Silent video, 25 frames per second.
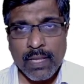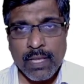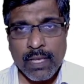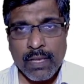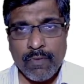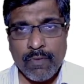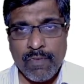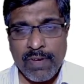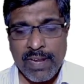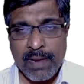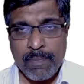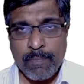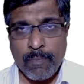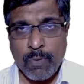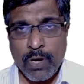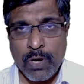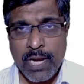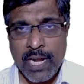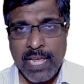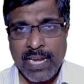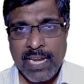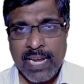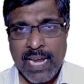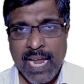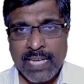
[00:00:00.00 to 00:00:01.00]
When I put it
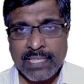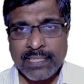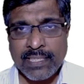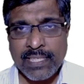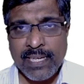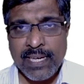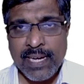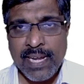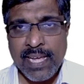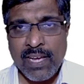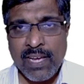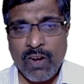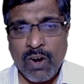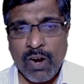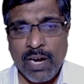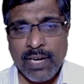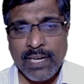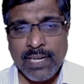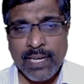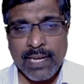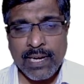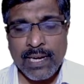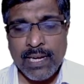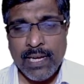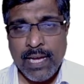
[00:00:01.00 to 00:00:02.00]
in an ascending
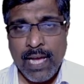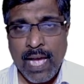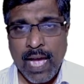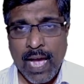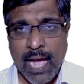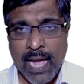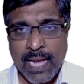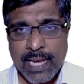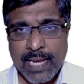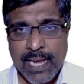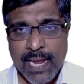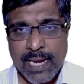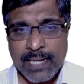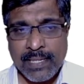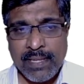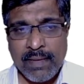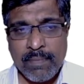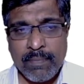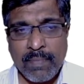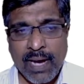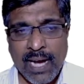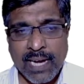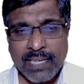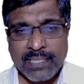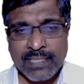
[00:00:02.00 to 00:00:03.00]
order, I get the
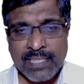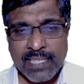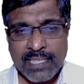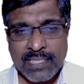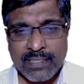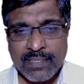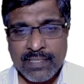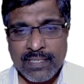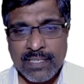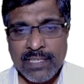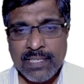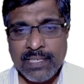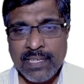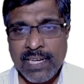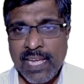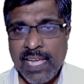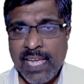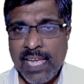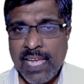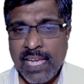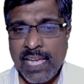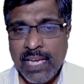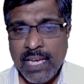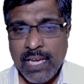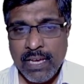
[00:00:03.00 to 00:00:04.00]
marks as
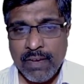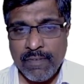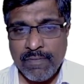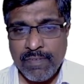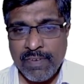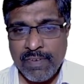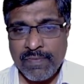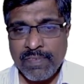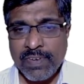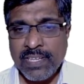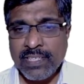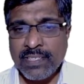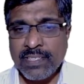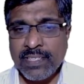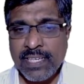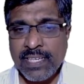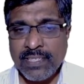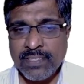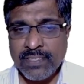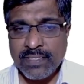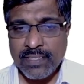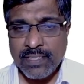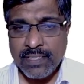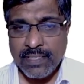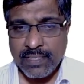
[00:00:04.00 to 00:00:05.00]
30,
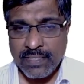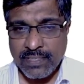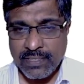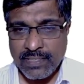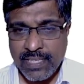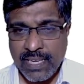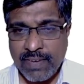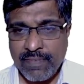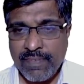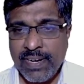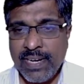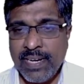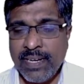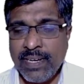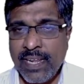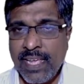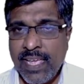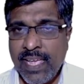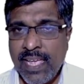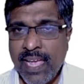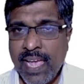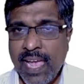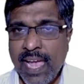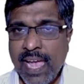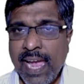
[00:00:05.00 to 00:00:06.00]
56,
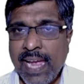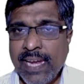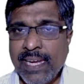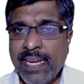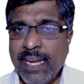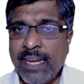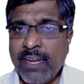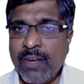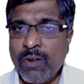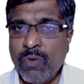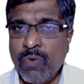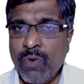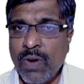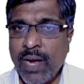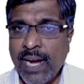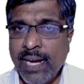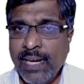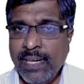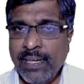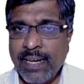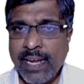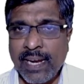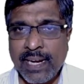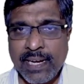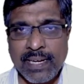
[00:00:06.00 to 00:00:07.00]
70, 82
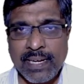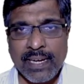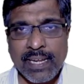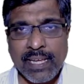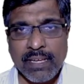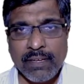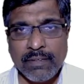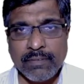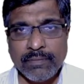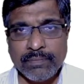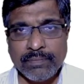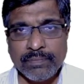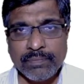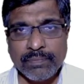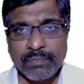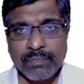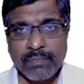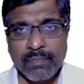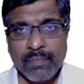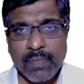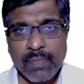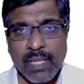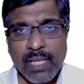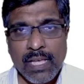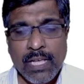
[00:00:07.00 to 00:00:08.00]
and 90.
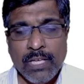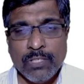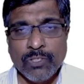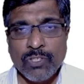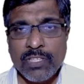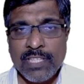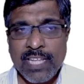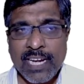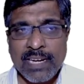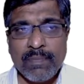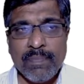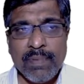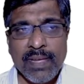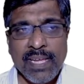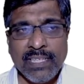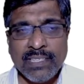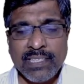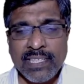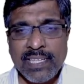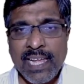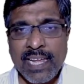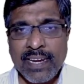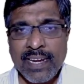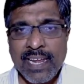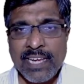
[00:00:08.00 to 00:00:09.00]
So that means
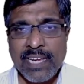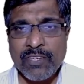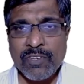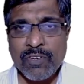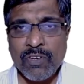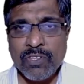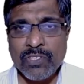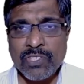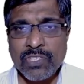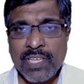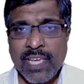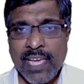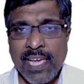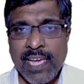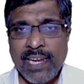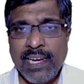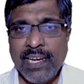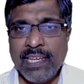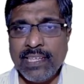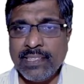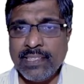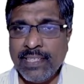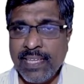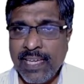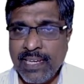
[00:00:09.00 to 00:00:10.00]
in a ratio
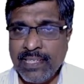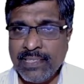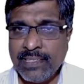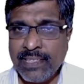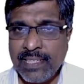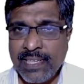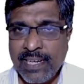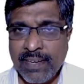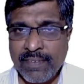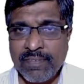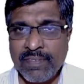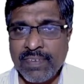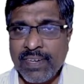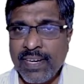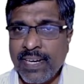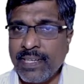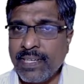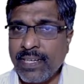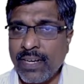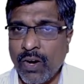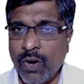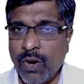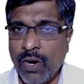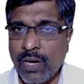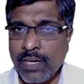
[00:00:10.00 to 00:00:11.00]
scale, there is a
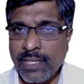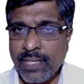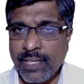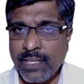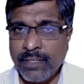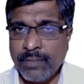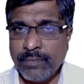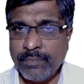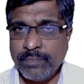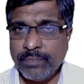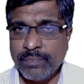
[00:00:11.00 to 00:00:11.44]
definite order.